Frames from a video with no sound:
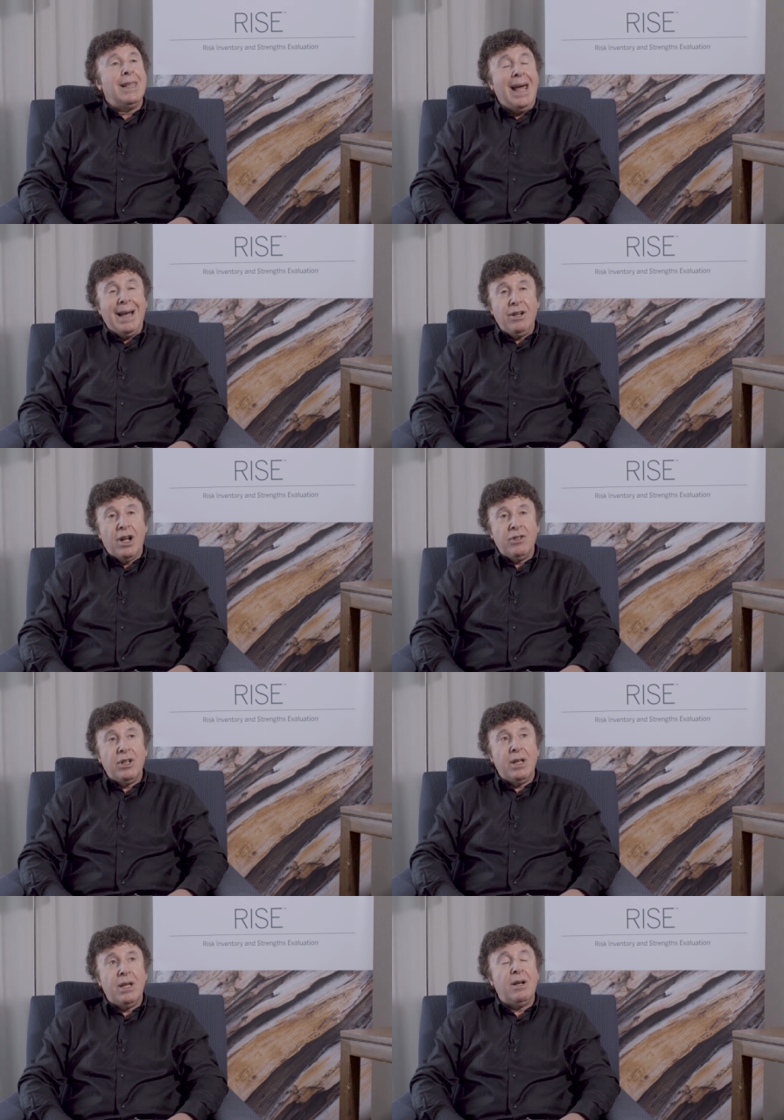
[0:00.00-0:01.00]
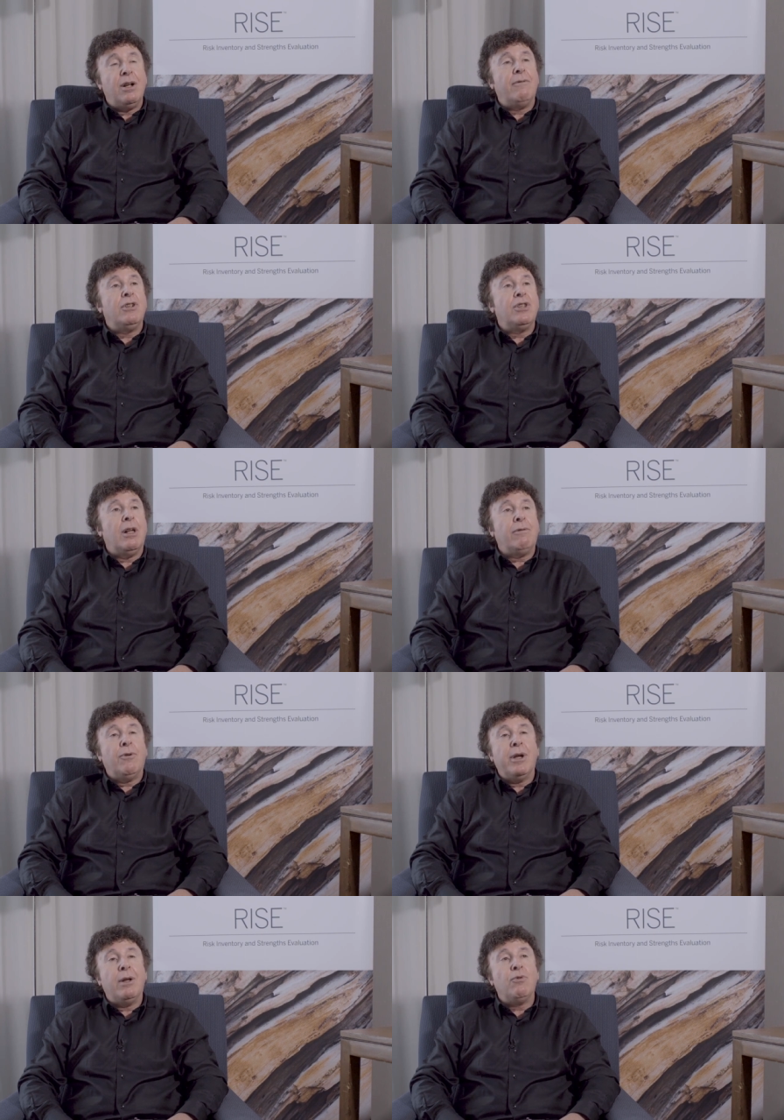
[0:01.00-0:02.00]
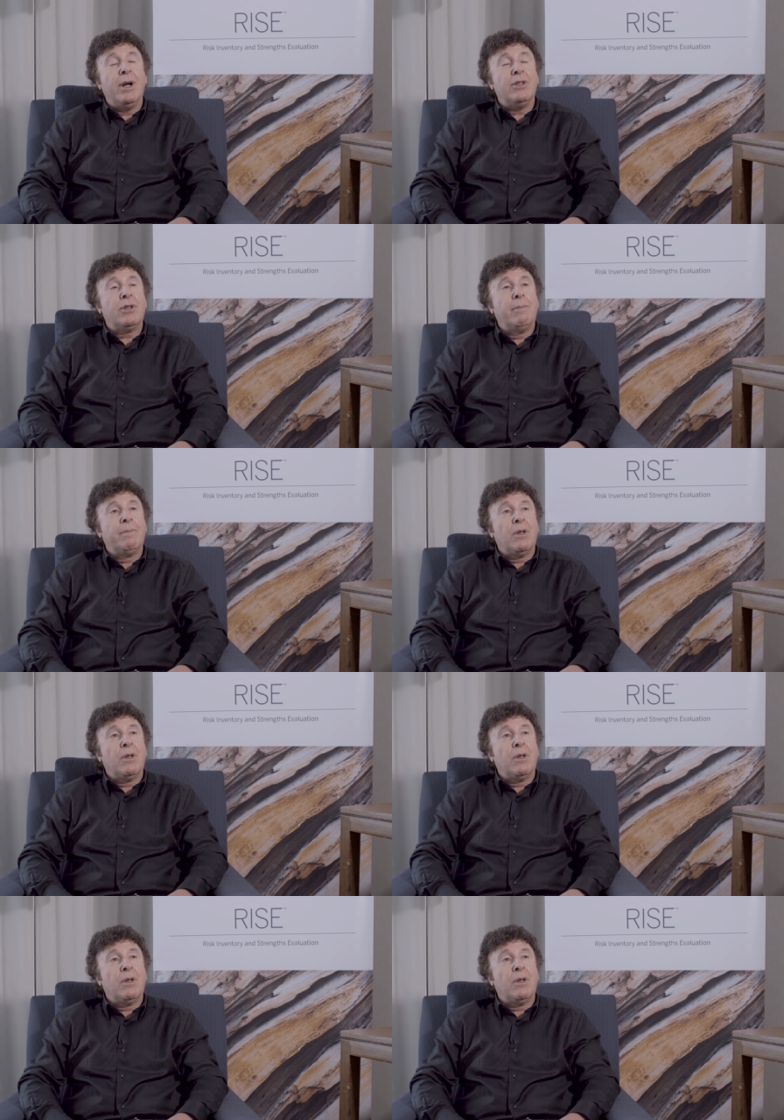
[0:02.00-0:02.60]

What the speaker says: That doesn't in and of itself create risk.